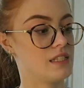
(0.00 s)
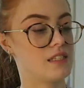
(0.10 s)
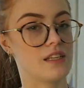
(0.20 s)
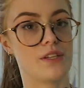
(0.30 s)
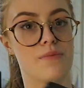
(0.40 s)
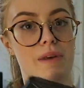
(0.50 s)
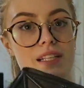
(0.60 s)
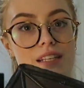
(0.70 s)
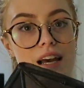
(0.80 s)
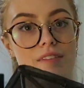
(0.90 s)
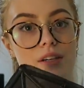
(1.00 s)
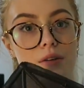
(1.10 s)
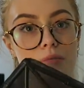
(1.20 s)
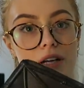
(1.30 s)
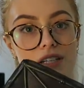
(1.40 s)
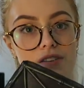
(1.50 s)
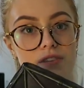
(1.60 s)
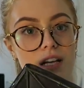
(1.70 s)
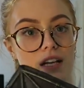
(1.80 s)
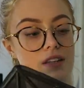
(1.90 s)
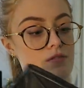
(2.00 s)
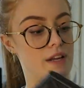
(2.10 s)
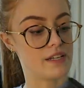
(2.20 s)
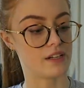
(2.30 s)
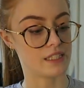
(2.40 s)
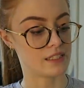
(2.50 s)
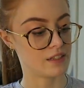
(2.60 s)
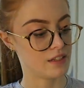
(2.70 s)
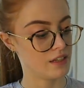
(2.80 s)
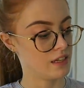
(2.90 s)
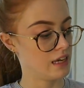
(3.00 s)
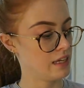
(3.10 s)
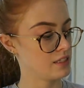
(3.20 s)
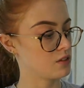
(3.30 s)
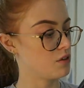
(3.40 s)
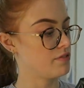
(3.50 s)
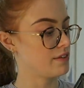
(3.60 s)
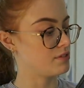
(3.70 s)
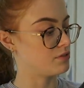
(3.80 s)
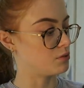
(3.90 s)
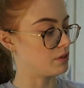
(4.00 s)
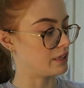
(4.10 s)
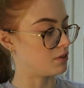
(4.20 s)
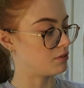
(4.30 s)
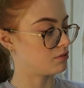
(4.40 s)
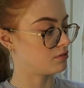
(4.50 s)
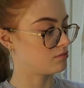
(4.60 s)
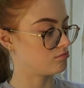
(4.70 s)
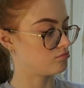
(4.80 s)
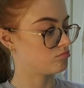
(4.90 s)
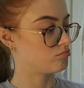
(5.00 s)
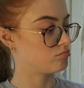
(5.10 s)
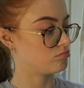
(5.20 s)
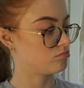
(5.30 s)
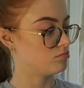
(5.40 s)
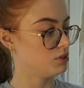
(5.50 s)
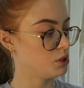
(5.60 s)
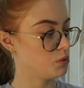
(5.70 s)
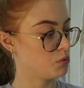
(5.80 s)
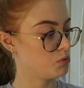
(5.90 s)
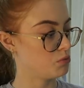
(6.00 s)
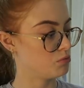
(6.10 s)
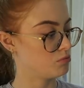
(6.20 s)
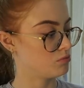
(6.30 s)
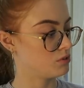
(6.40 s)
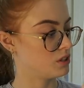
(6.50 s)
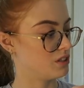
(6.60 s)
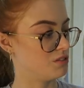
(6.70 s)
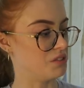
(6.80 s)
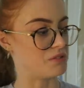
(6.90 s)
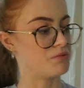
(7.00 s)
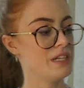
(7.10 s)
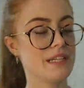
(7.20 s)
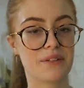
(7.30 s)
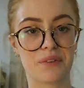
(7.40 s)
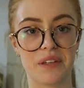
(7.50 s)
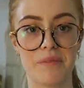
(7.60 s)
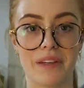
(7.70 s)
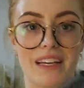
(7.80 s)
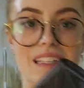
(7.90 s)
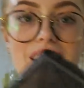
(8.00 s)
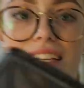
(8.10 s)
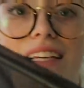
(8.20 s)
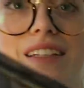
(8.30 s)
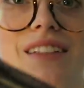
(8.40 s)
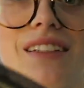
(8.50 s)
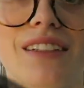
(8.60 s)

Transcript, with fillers: is the side you're meant to have it on, but I don't really like the red eyes. And it's got a feather falling off. No. Ooh, it's really creepy actually.